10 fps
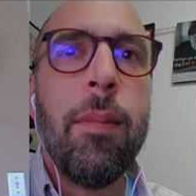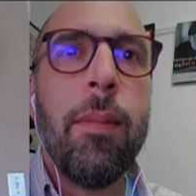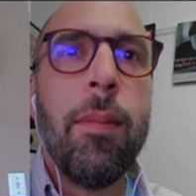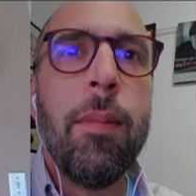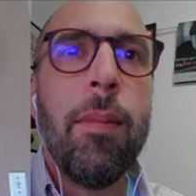
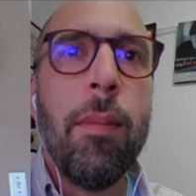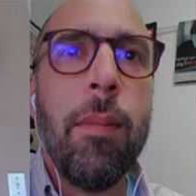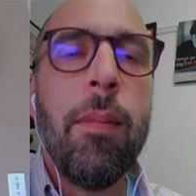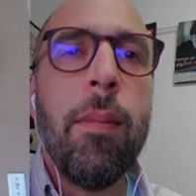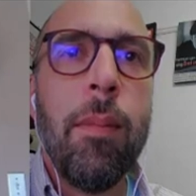
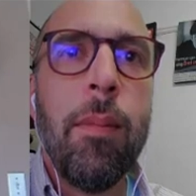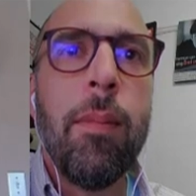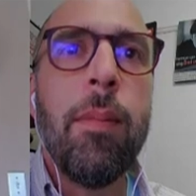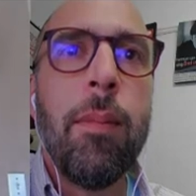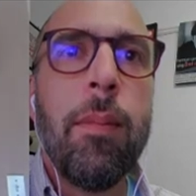
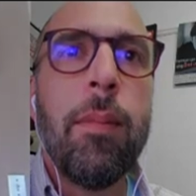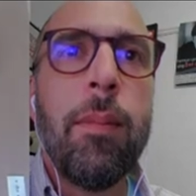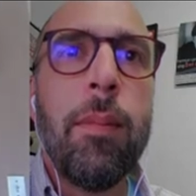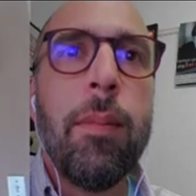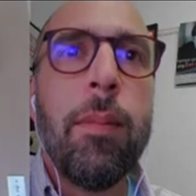
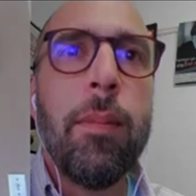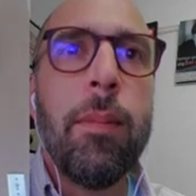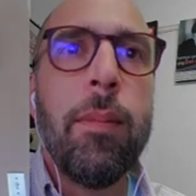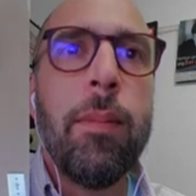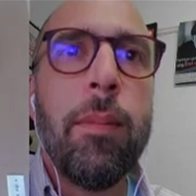
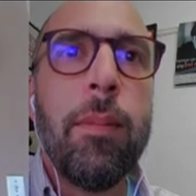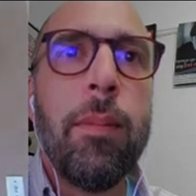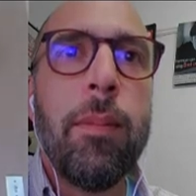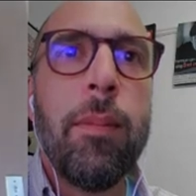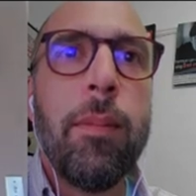
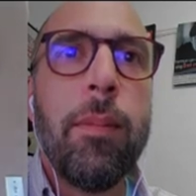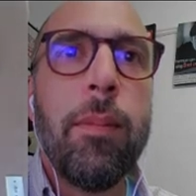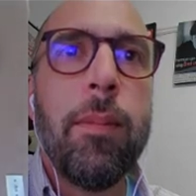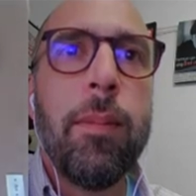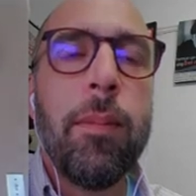
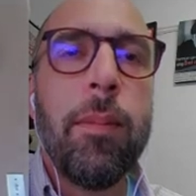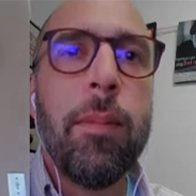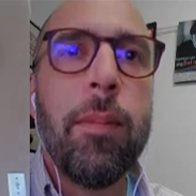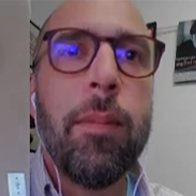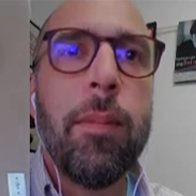
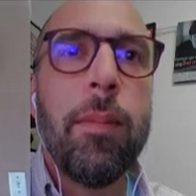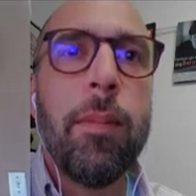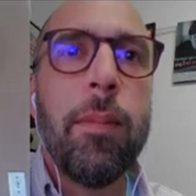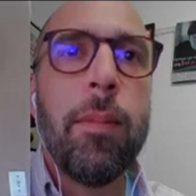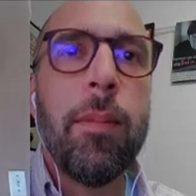No words are spoken by the person on screen.